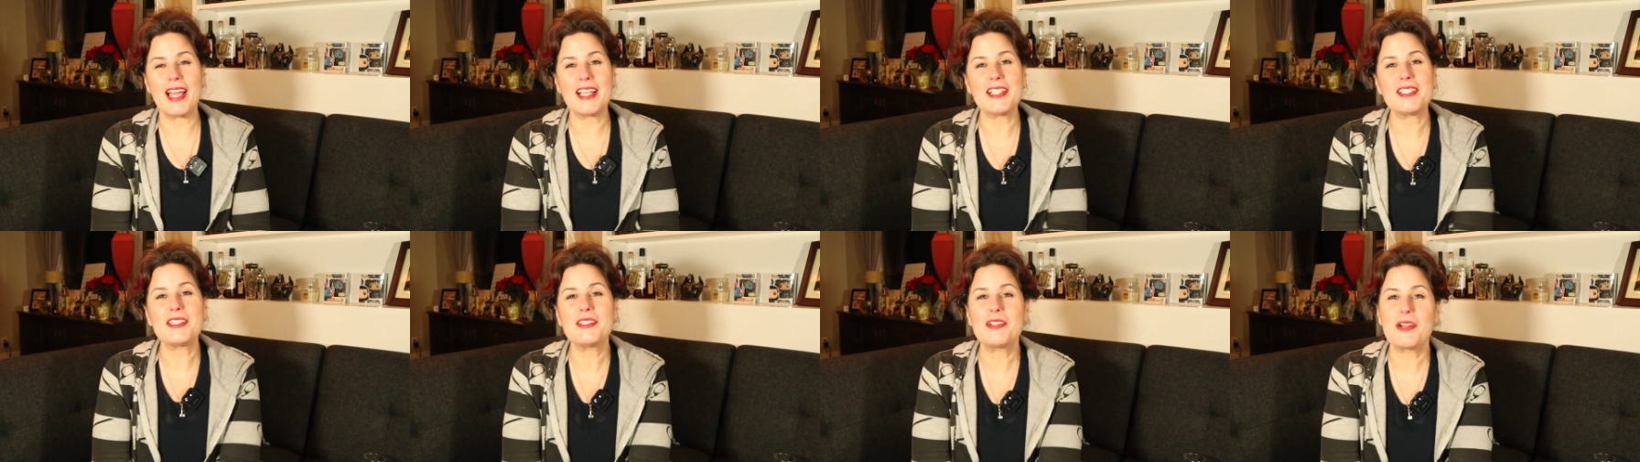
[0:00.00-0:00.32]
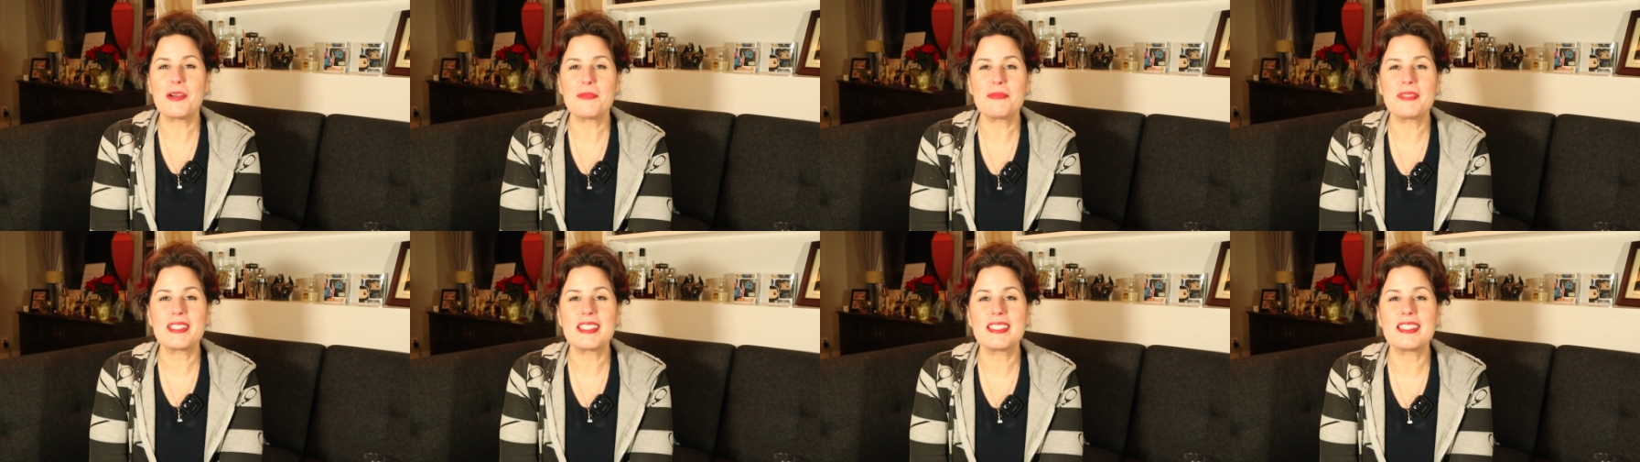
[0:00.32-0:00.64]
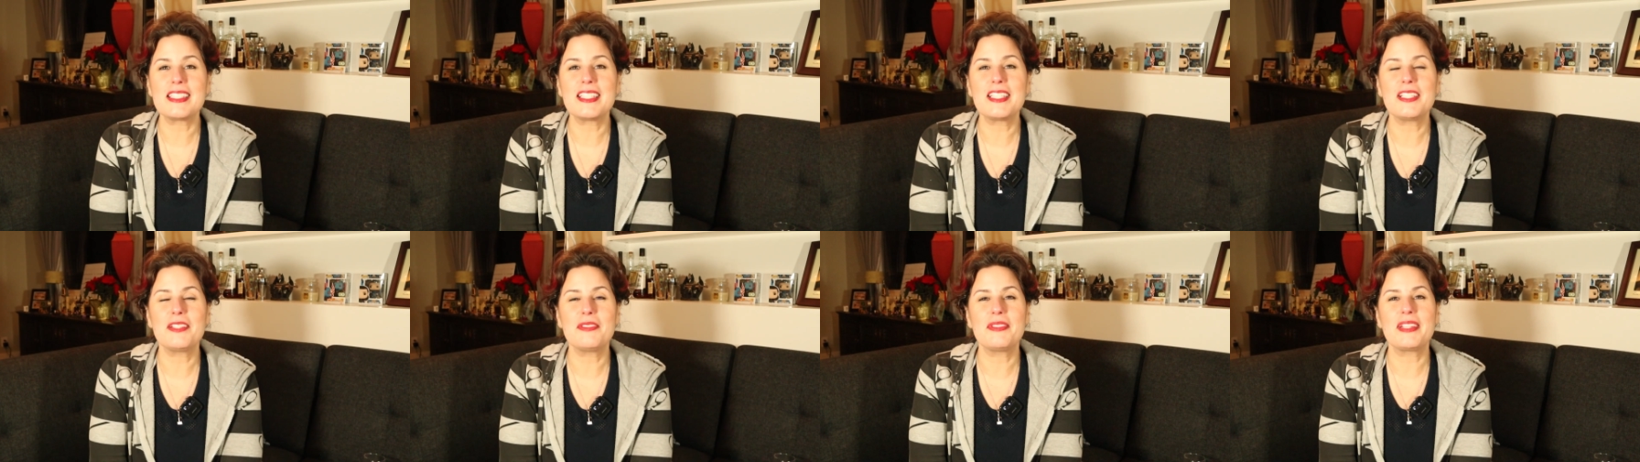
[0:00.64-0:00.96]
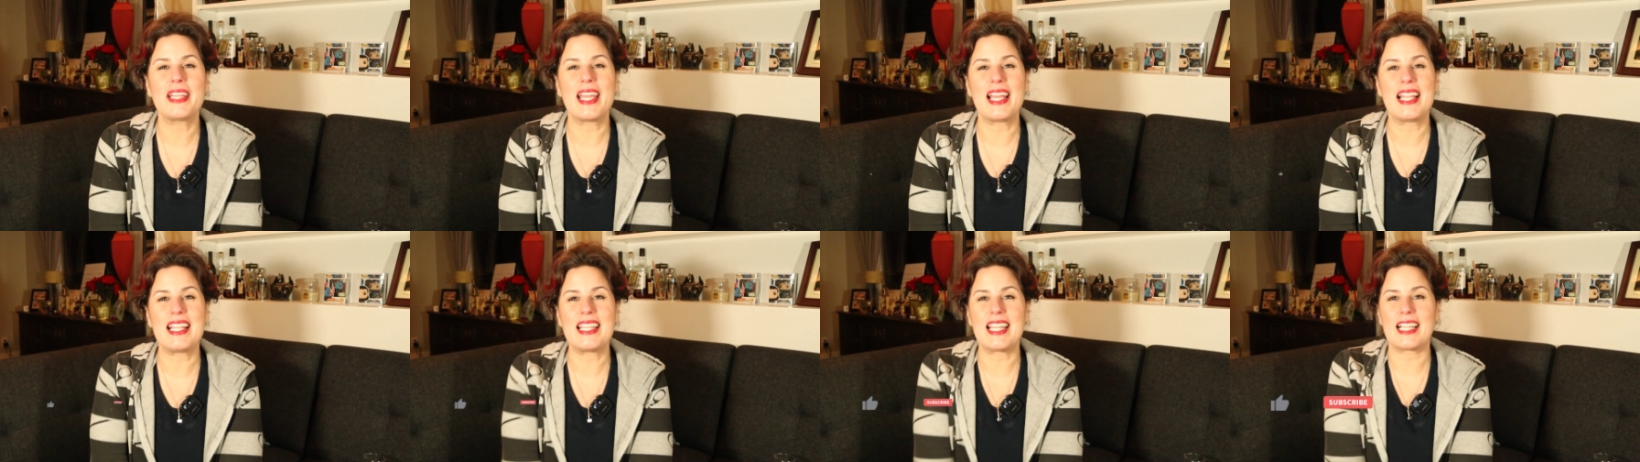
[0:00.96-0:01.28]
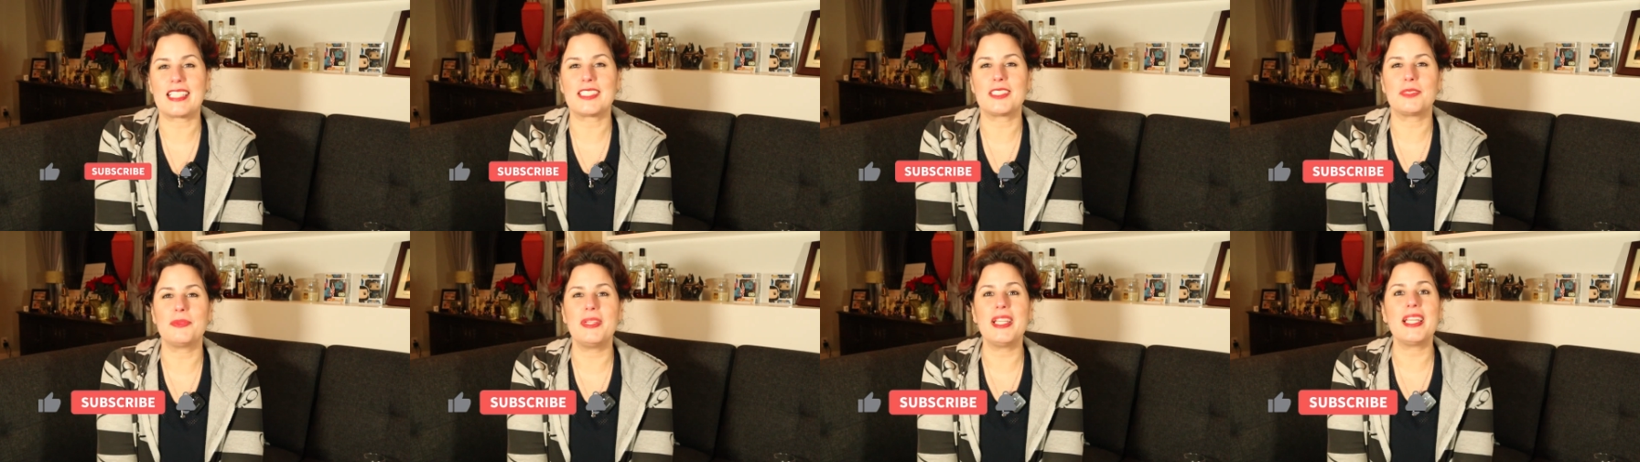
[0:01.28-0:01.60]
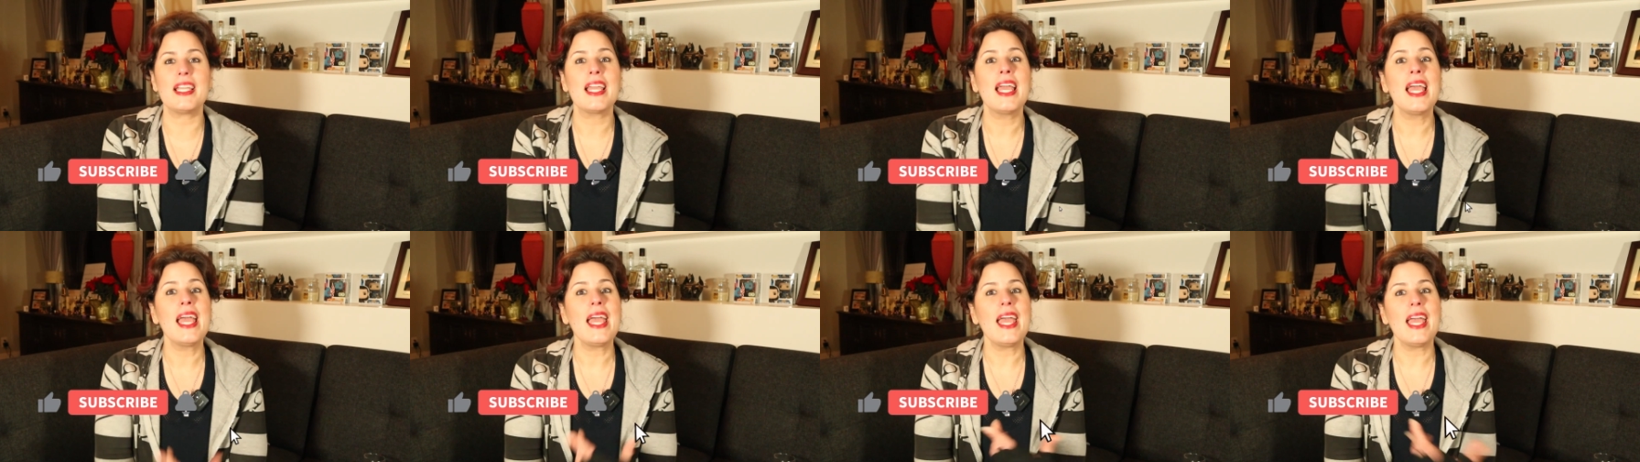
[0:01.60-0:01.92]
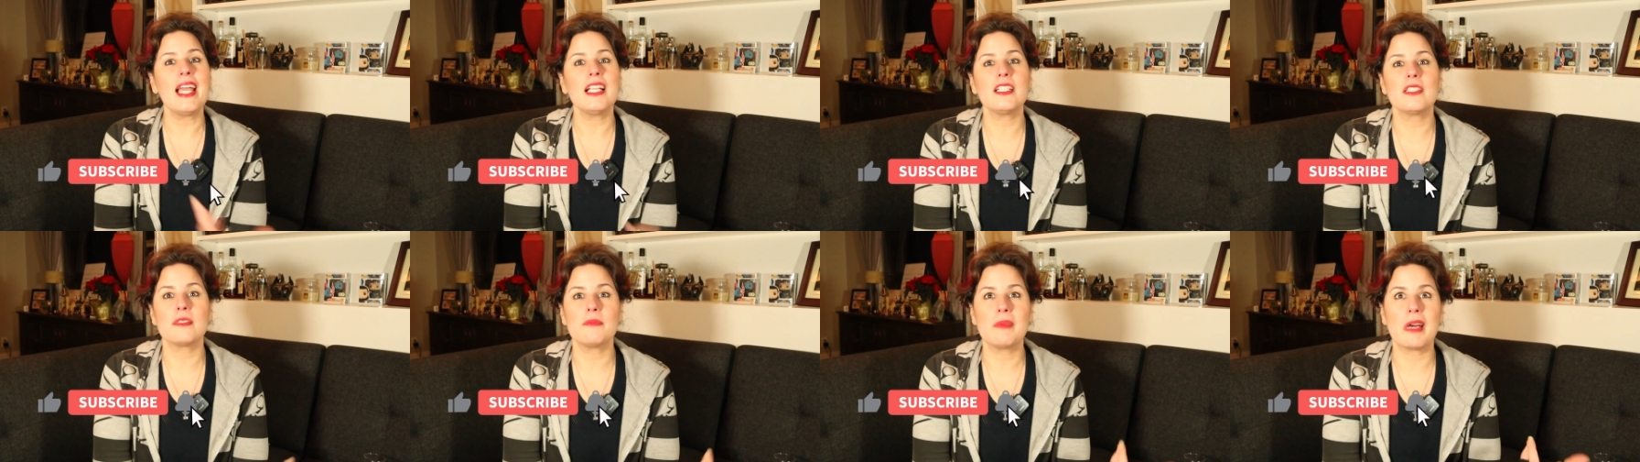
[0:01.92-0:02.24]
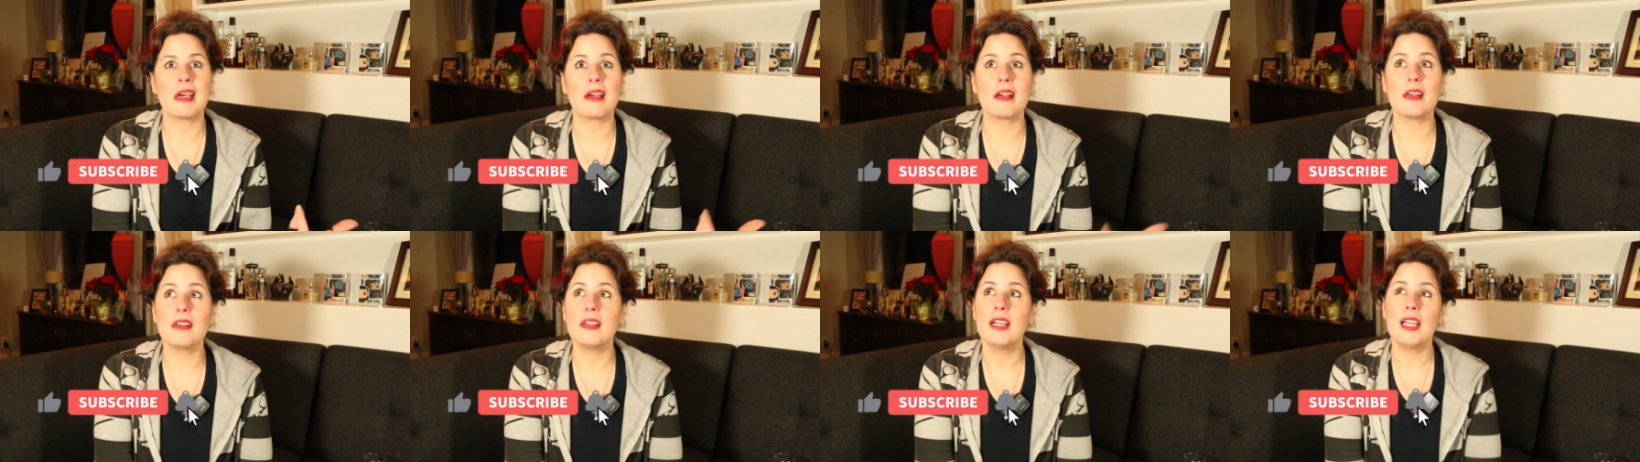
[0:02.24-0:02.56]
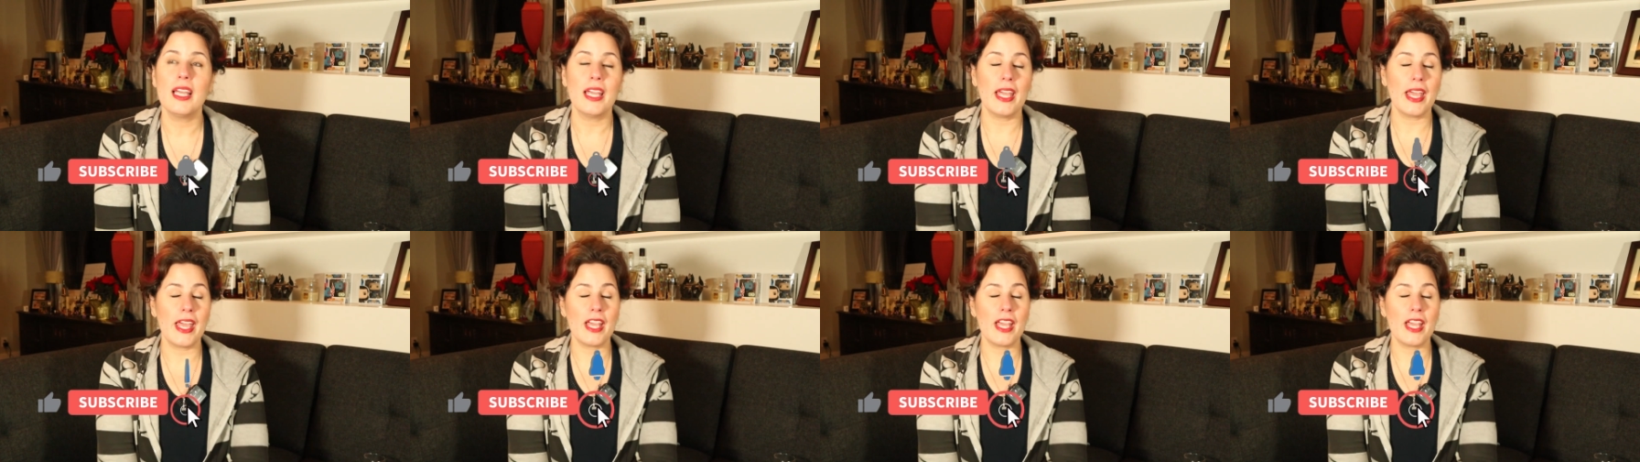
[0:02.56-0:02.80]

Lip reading: I do hope to see you again next week and tomorrow